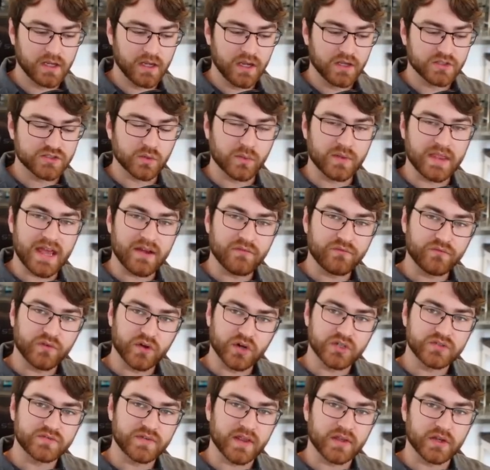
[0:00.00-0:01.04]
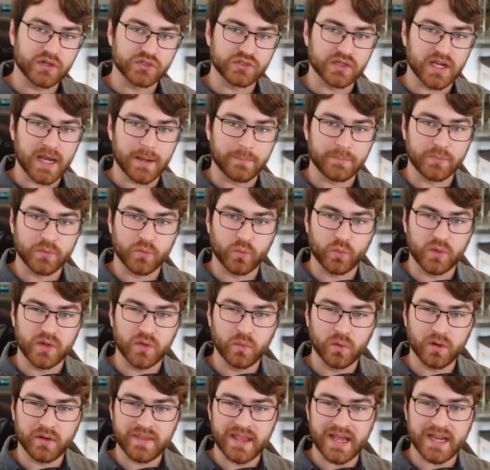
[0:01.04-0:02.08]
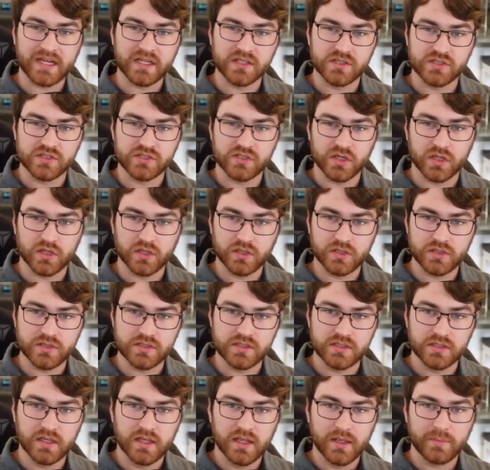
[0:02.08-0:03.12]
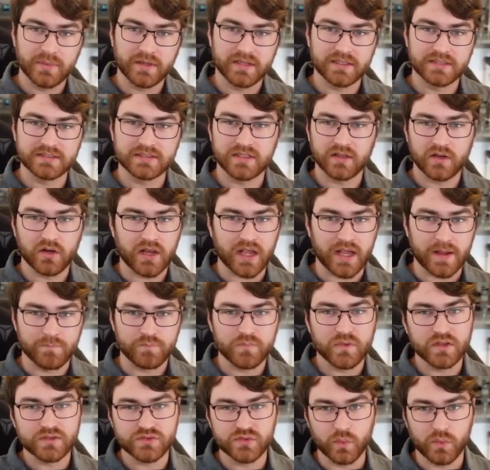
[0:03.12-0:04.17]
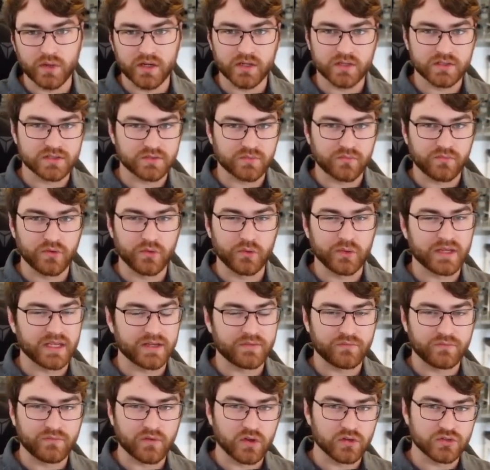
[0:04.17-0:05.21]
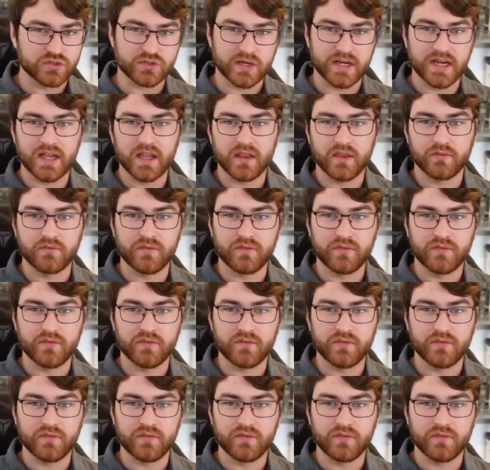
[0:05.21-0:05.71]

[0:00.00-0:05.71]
So when that first feather dropped, we weren't that concerned because, okay, it's a weird fluke. It falls straight out of the